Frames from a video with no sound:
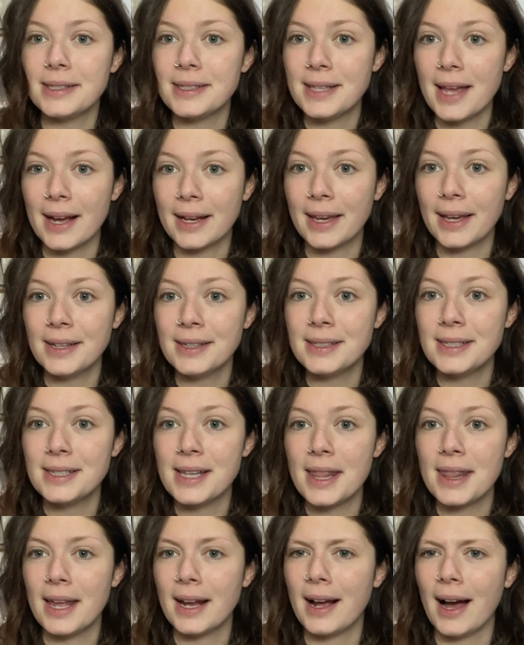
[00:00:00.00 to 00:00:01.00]
seconds,
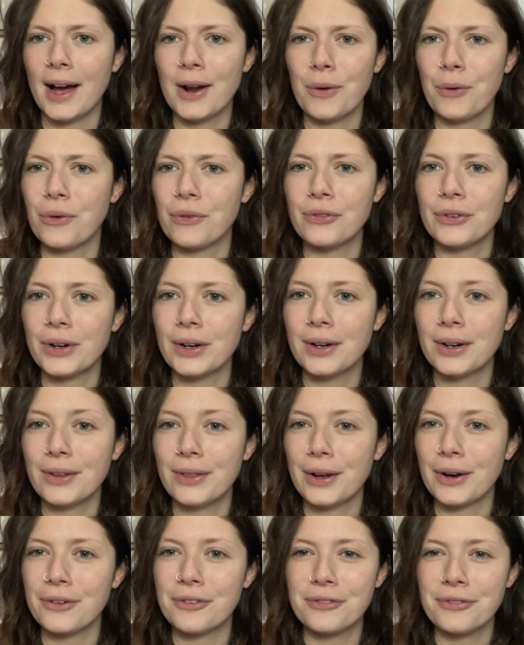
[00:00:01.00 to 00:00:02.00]
they got over
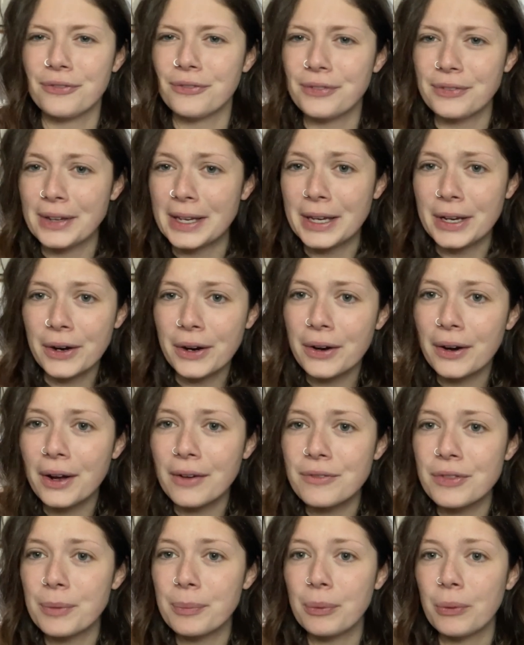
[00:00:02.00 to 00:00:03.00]
their fear
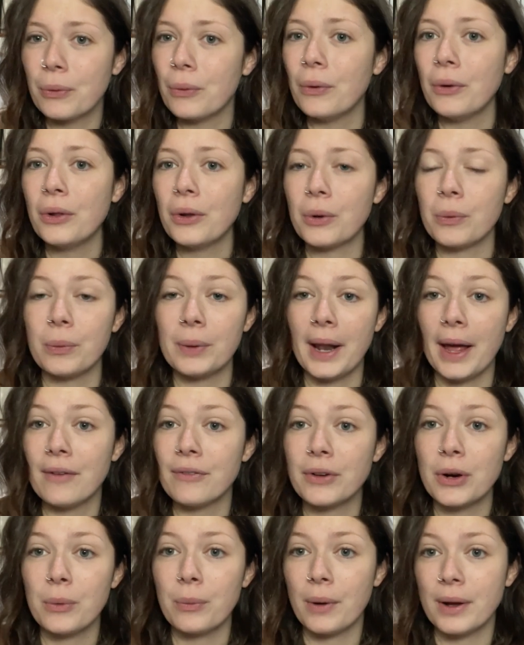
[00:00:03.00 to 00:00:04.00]
of the pool or
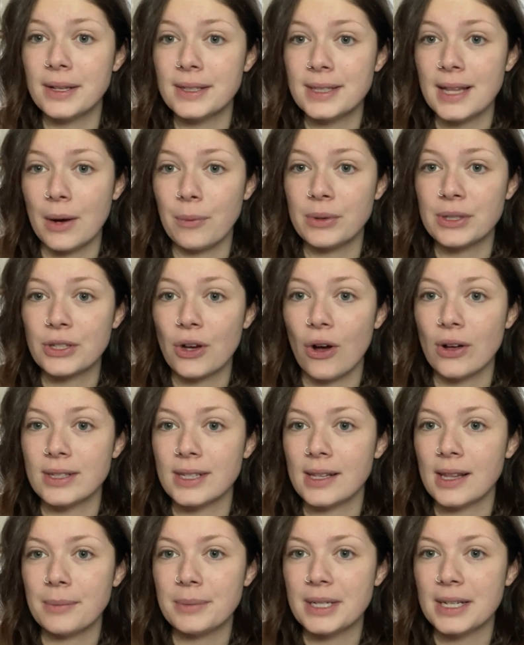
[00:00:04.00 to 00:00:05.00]
whatever it was that was
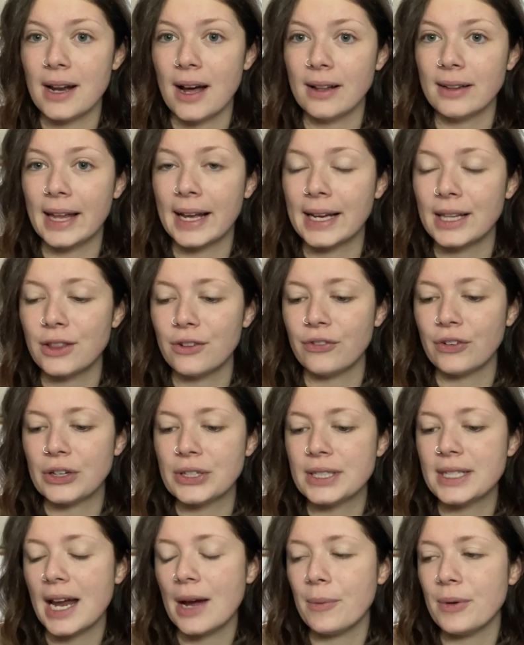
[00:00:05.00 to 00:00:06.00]
causing them to not like it the
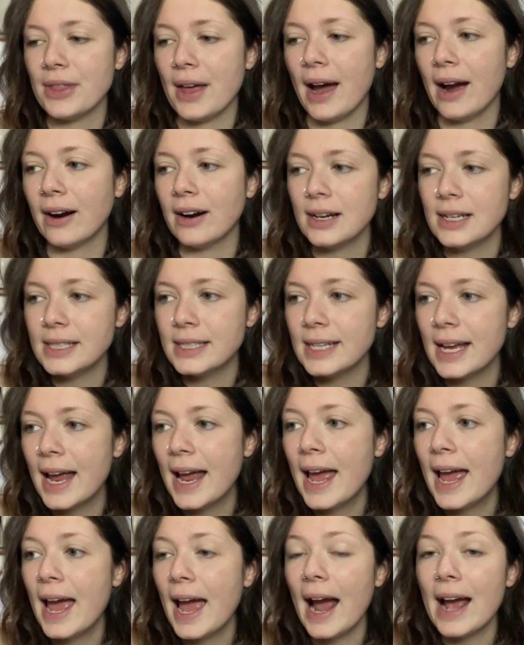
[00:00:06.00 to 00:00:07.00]
first time with Harris.
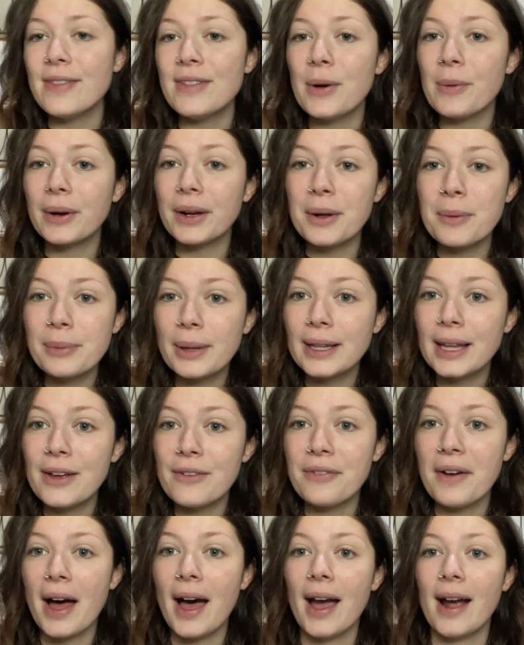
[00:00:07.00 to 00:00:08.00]
And they were completely
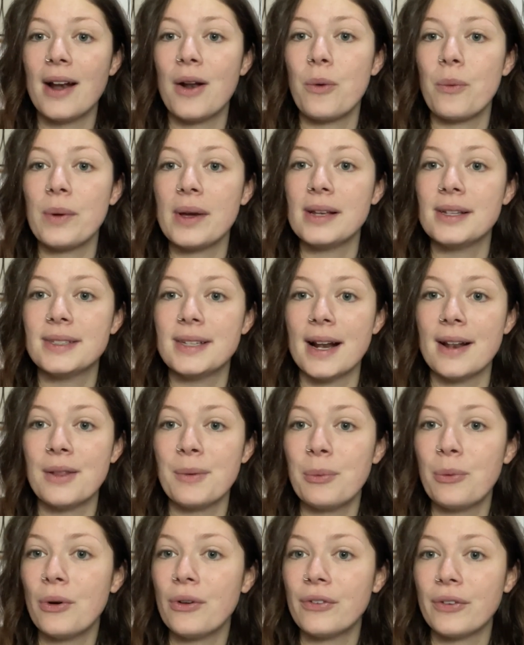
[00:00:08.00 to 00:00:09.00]
fine. We stayed in the
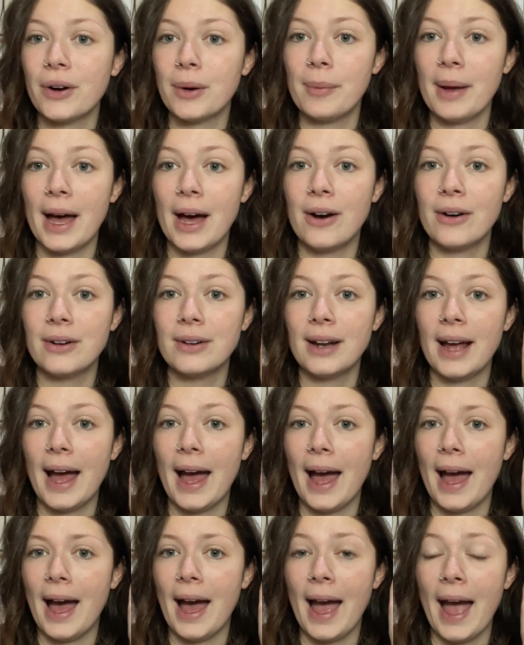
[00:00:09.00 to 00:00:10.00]
pool for about
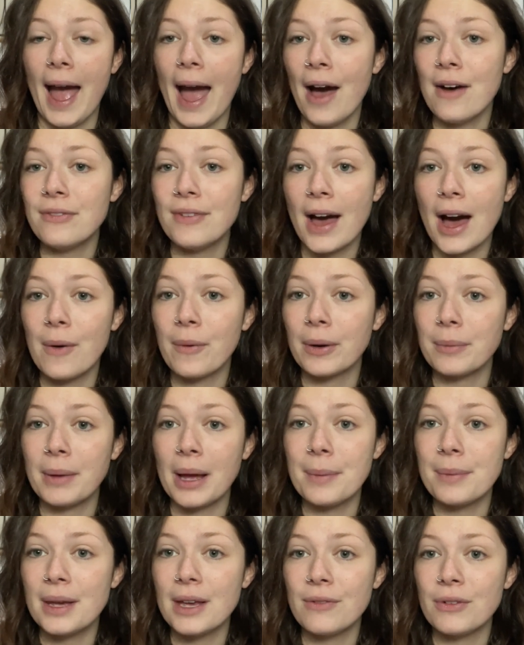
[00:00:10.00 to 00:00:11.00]
a half hour,
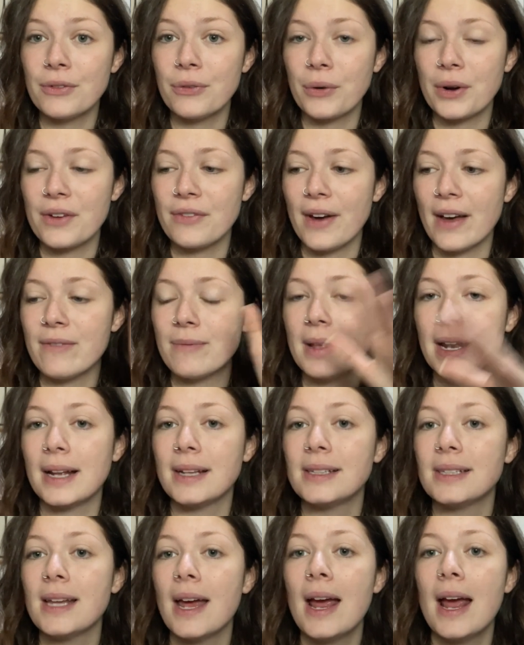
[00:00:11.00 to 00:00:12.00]
maybe even 45
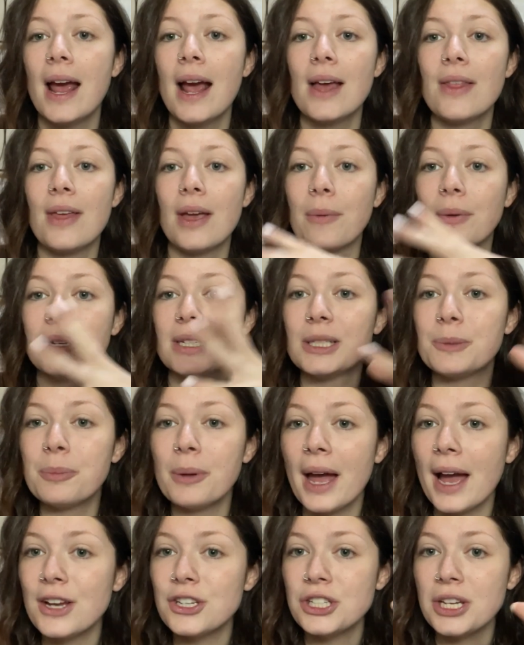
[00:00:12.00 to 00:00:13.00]
minutes. They were
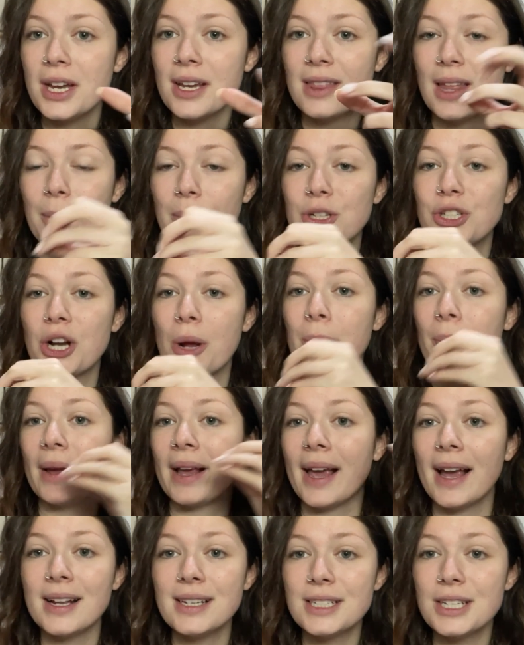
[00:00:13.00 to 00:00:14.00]
splashing, they were
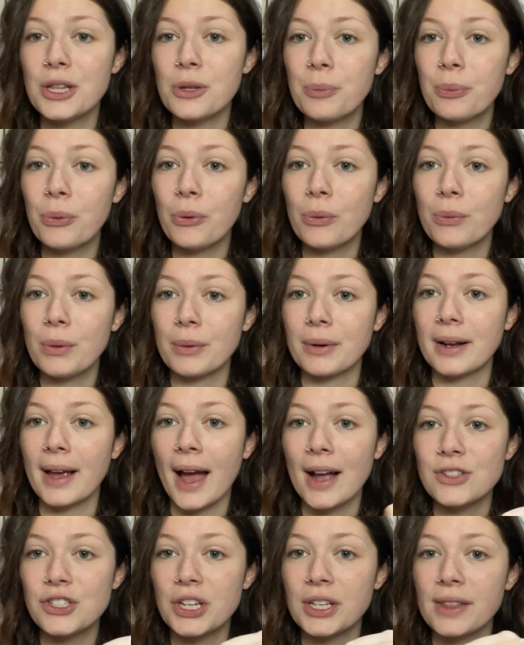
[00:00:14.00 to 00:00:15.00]
jumping into the pool, we were
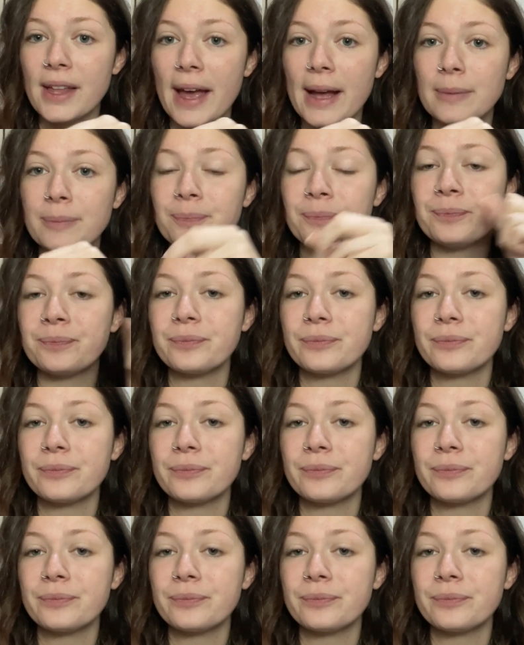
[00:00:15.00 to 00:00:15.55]
catching them